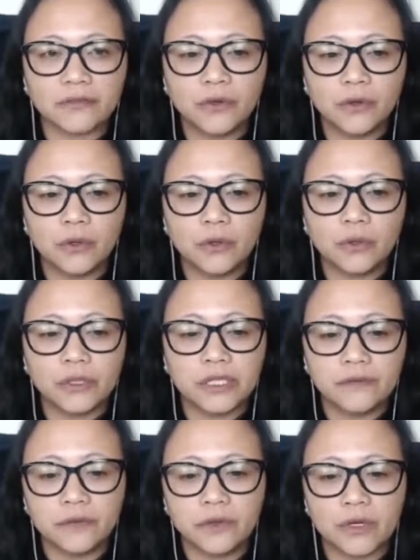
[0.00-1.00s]
for
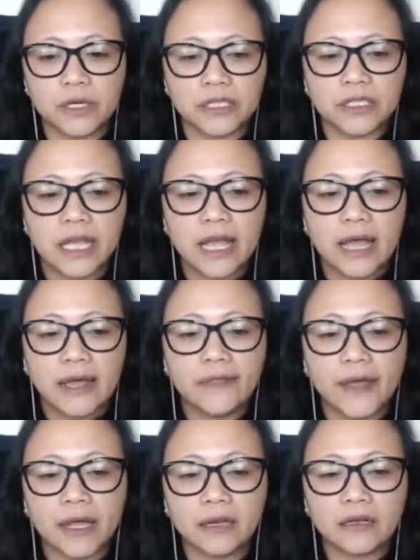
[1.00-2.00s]
divorce,
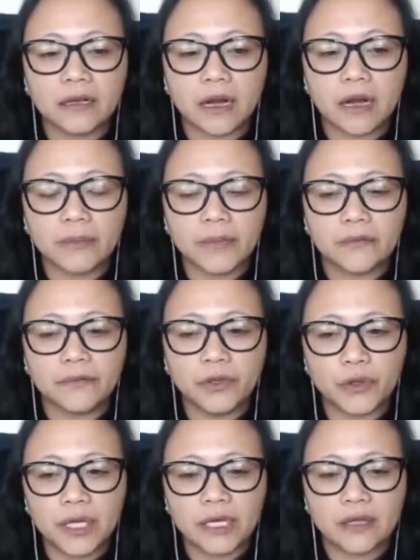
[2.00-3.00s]
then if you
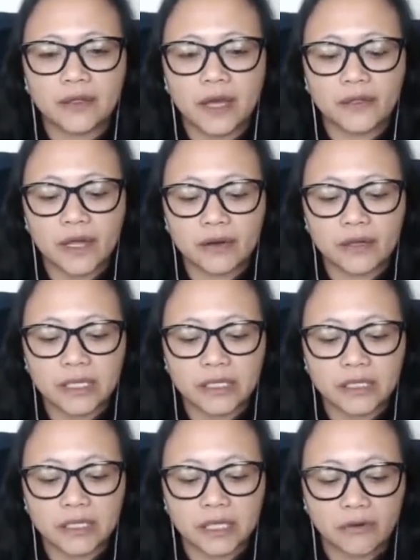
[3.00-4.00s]
think that there
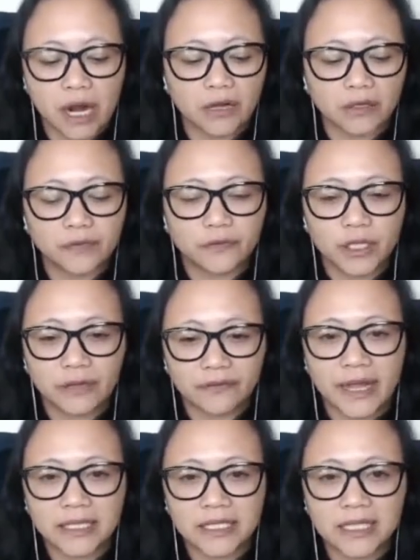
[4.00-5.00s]
is a ground for
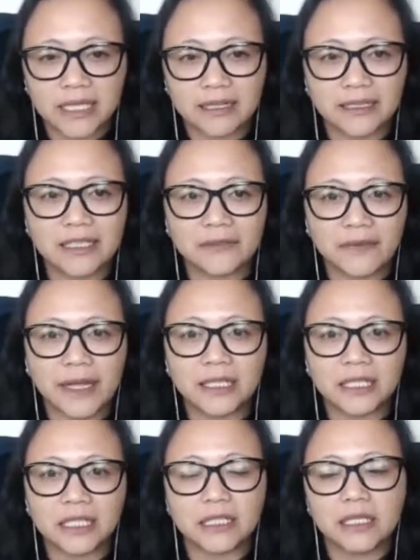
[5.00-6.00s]
defending it, then defend
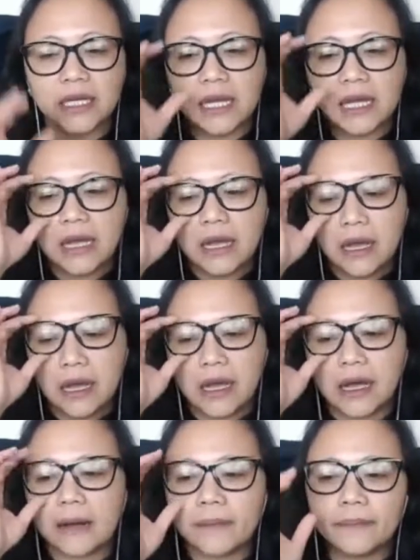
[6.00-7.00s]
it,
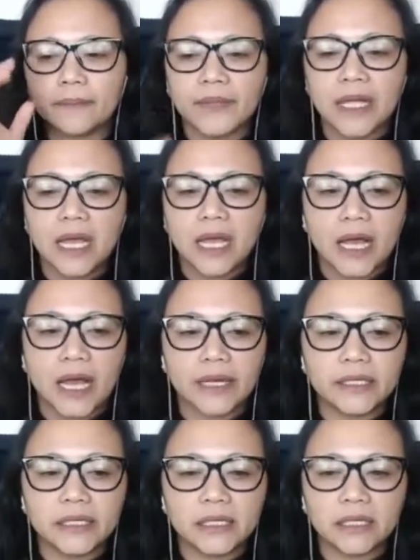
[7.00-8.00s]
and
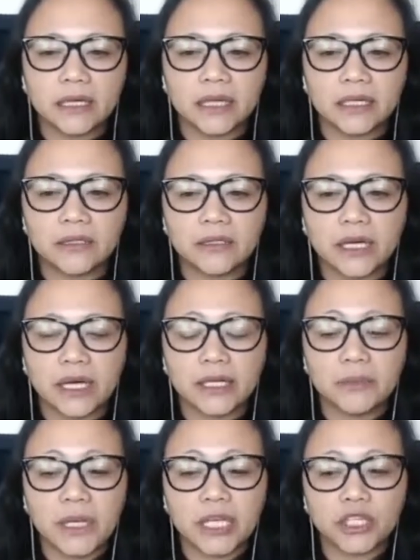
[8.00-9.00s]

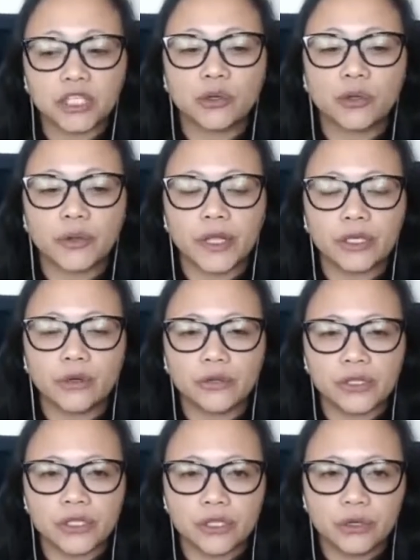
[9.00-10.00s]
make sure that you
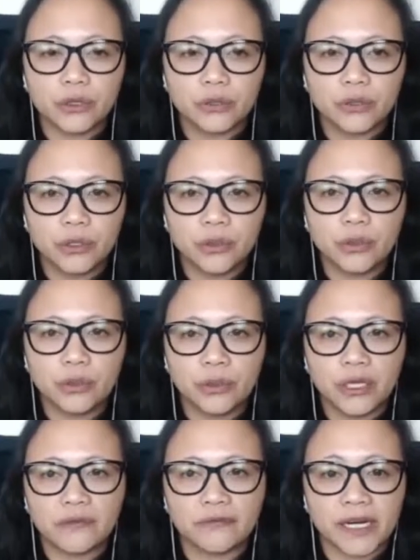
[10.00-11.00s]
also do
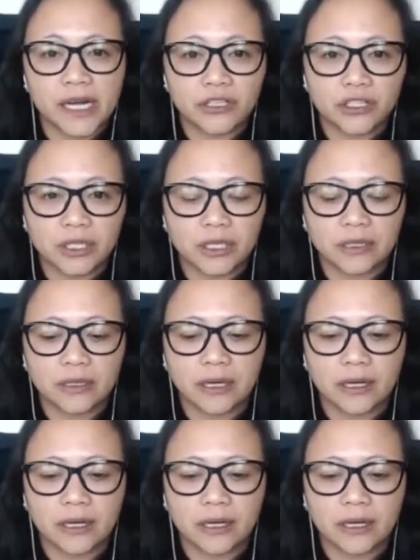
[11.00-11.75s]
the financial